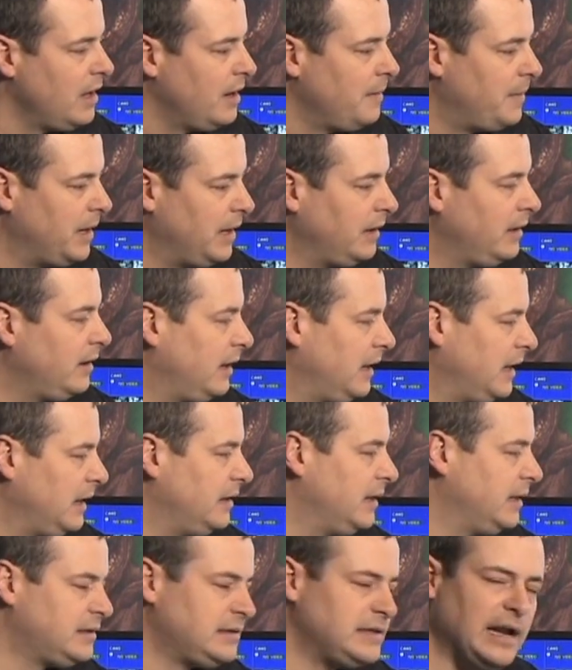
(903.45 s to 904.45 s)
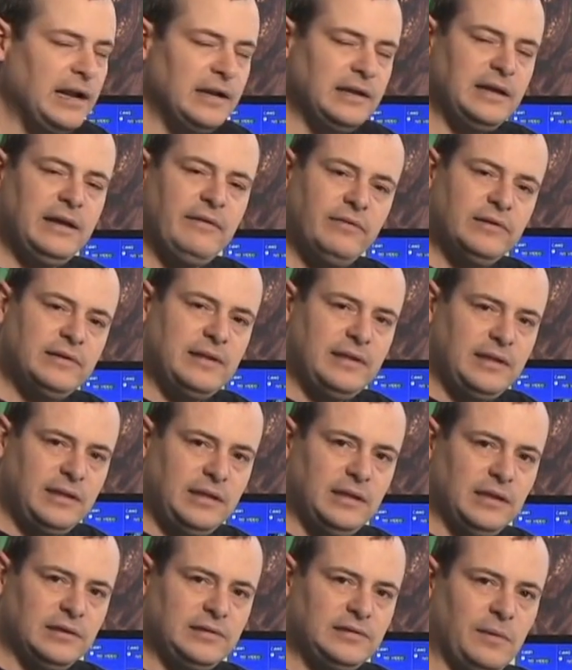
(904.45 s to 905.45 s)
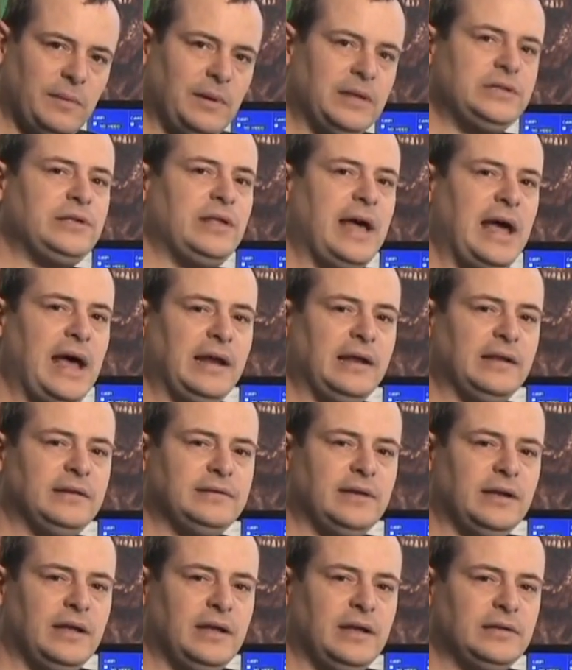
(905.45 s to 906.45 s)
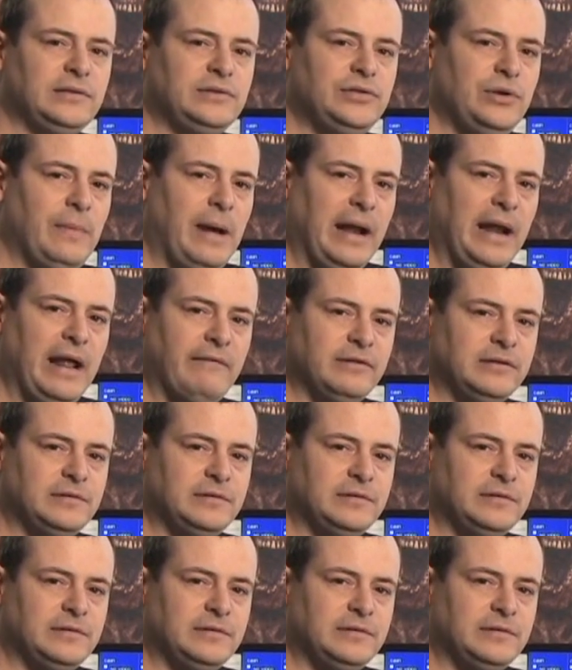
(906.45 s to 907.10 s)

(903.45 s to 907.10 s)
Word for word: But it, it's not even so much that as it is you might have